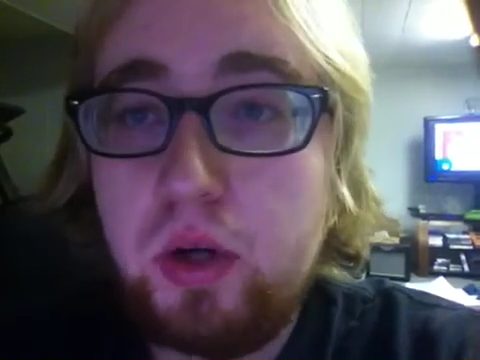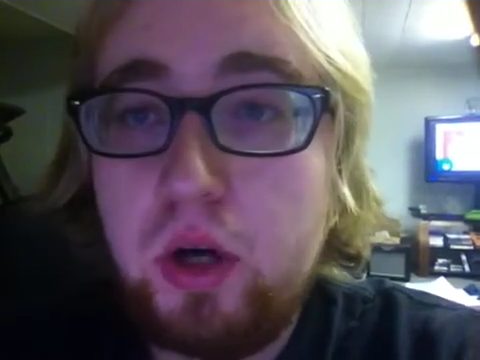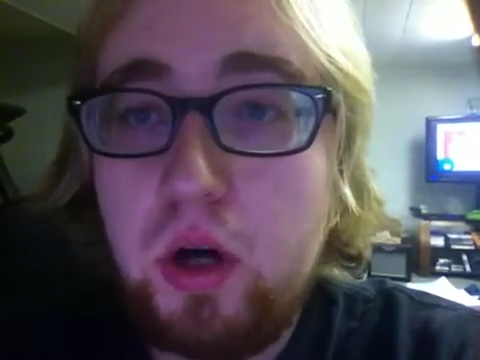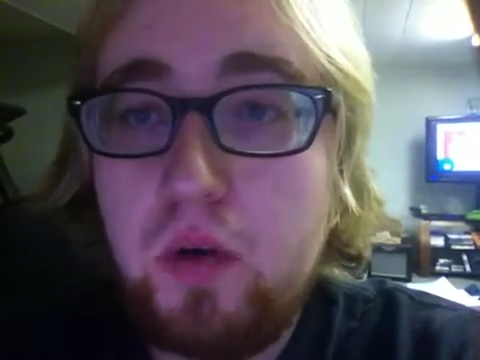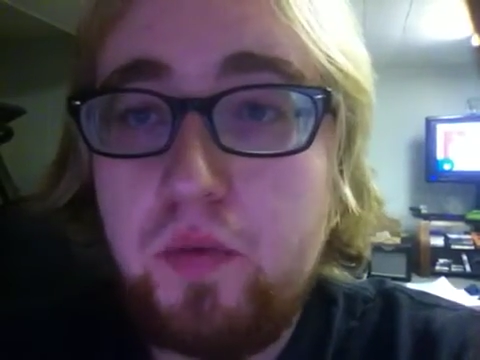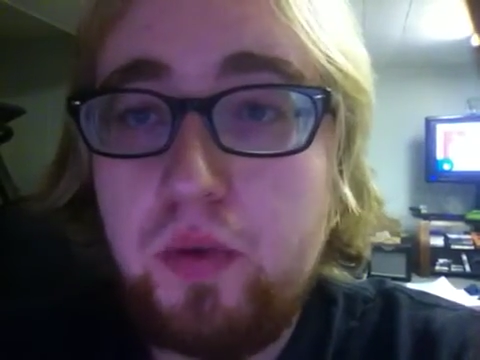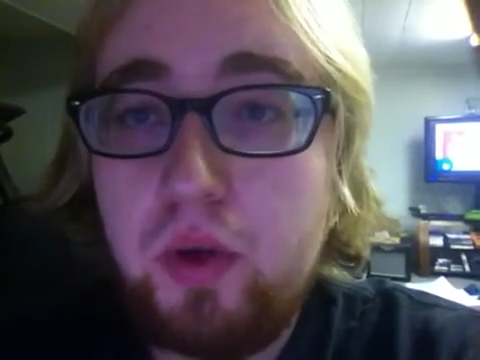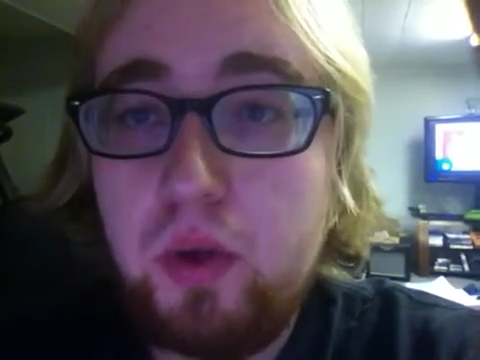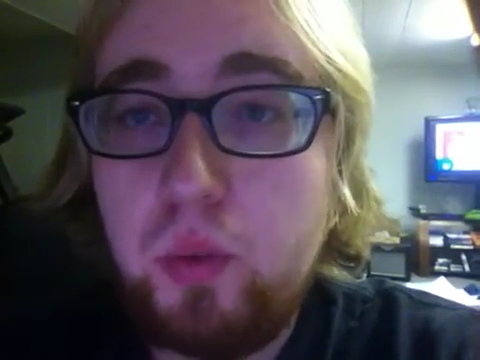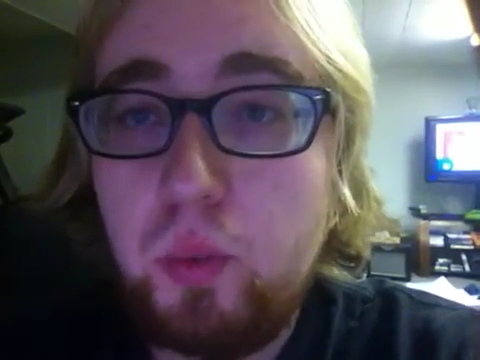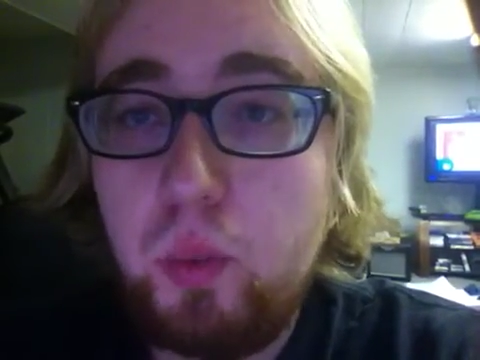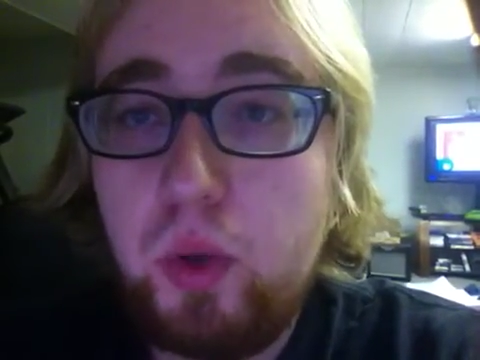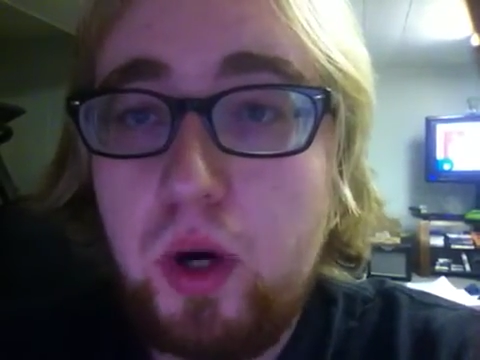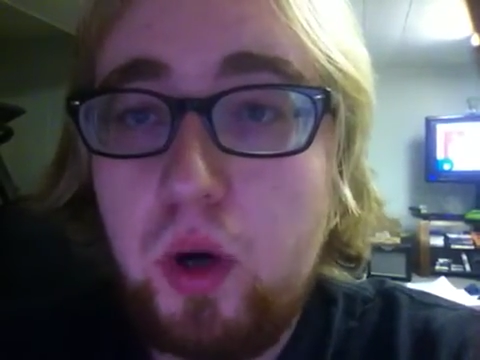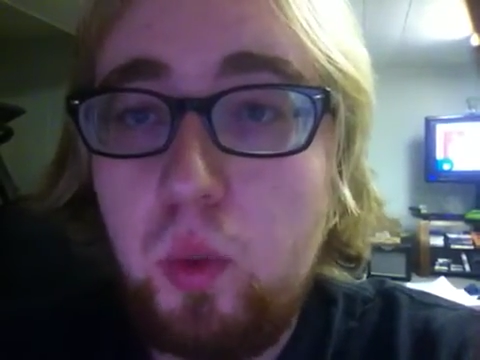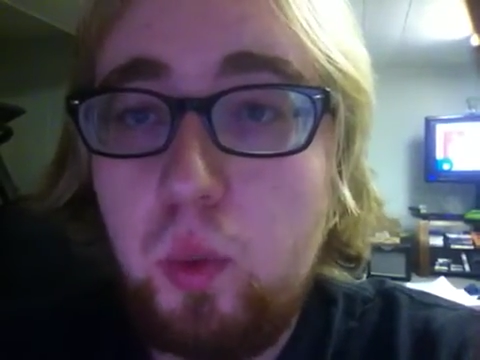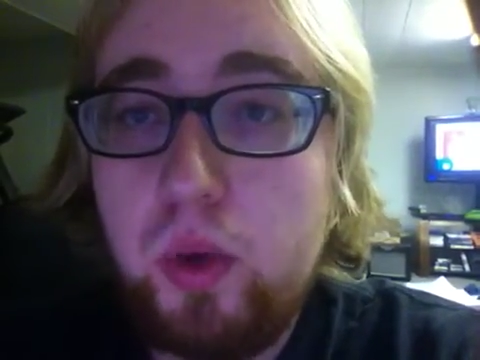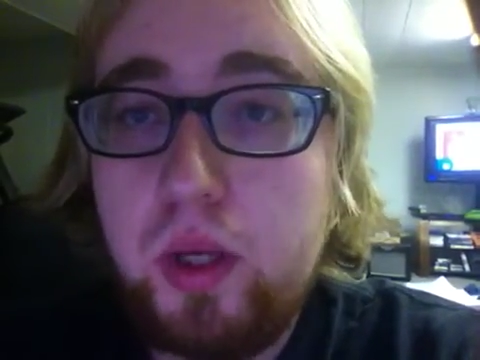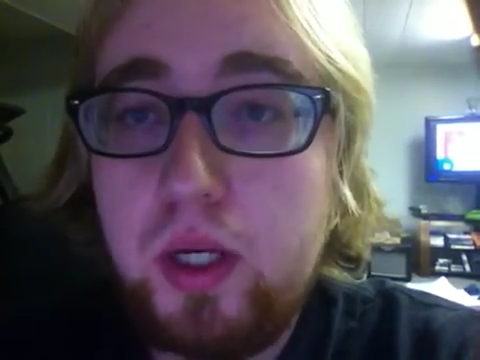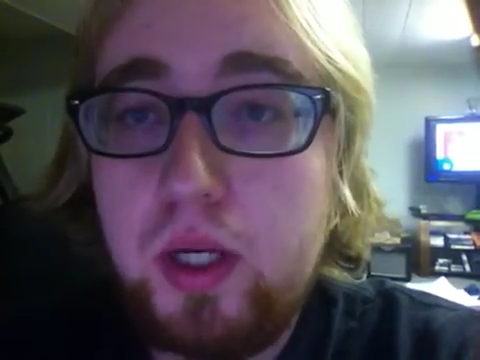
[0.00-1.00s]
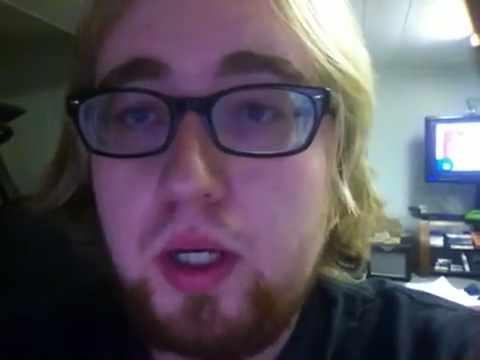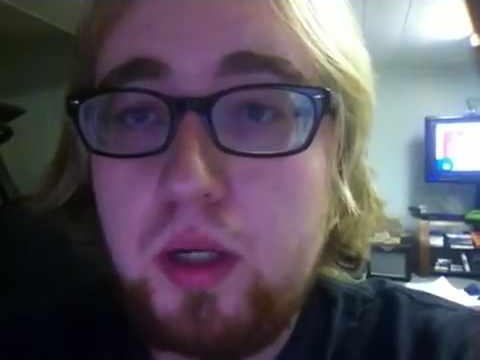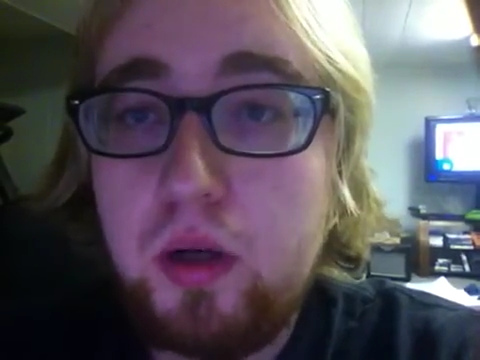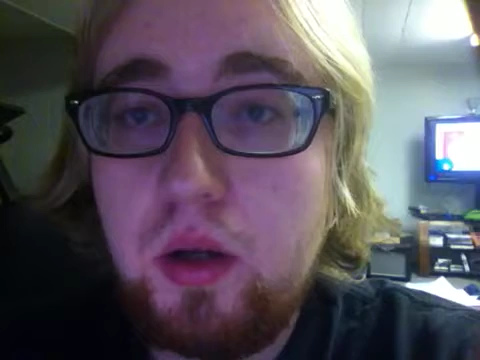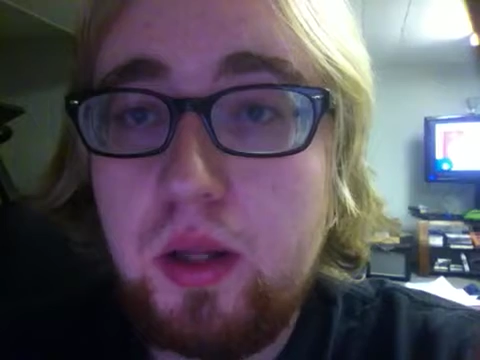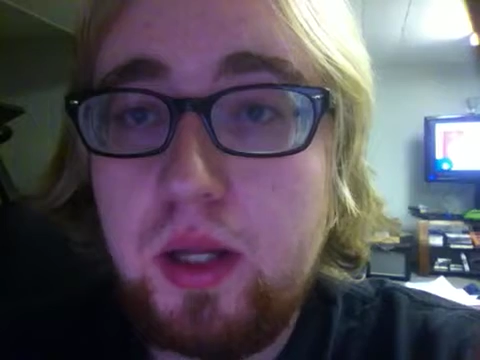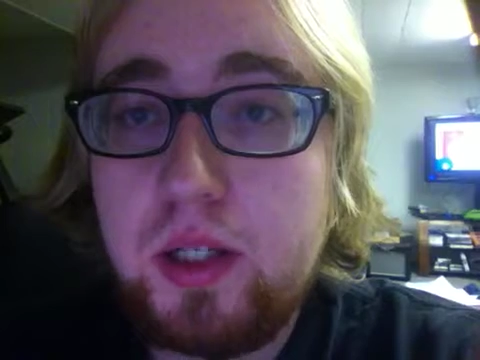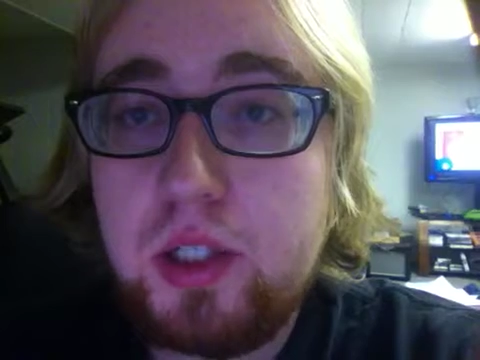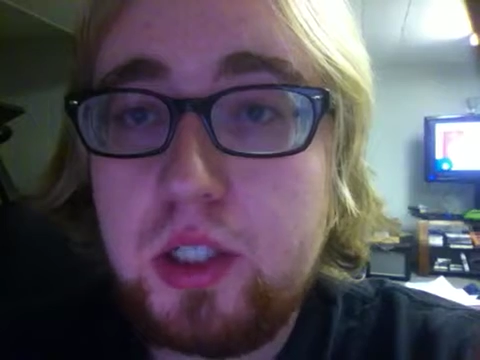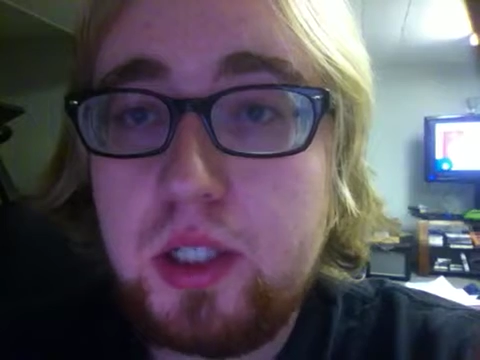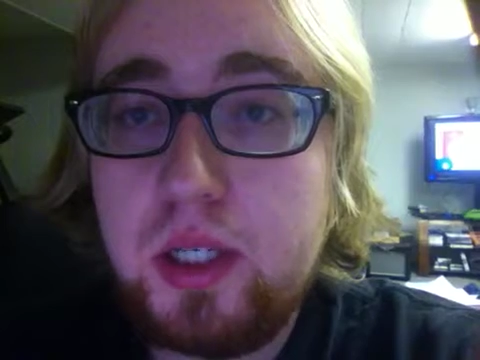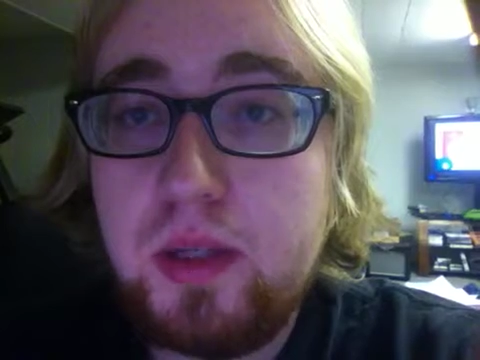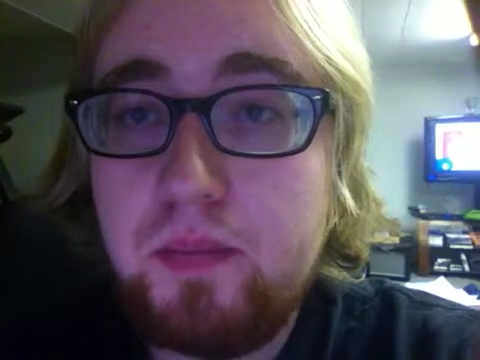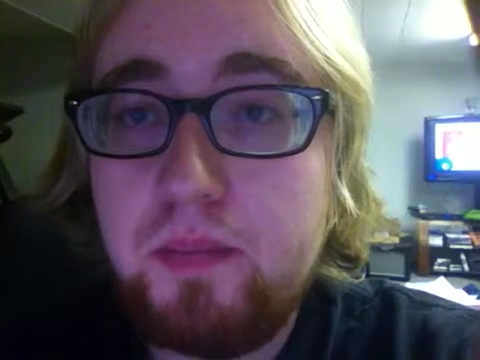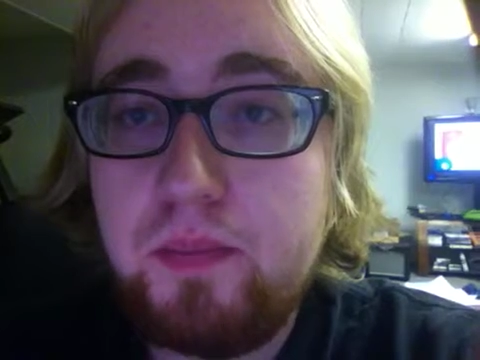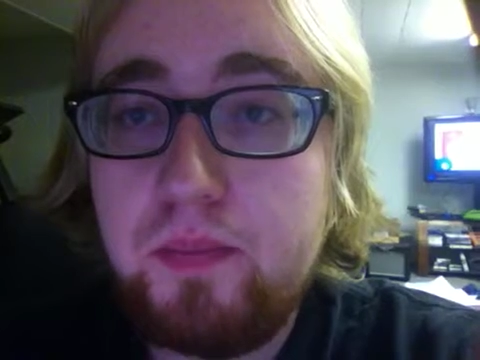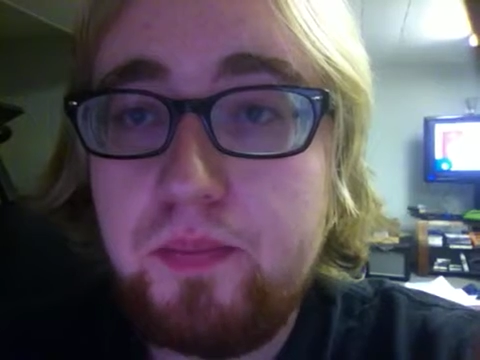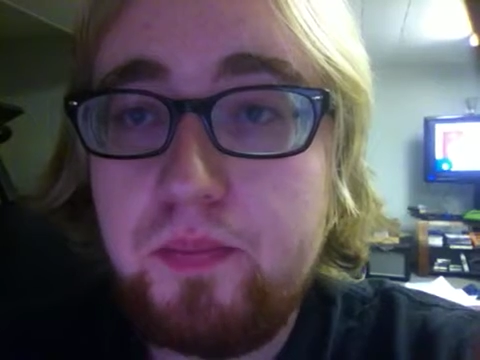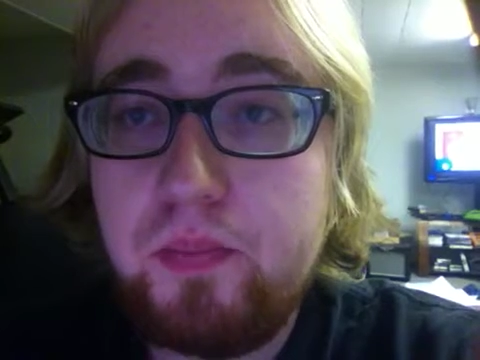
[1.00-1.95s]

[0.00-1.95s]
Garfield, while witty and all that shit,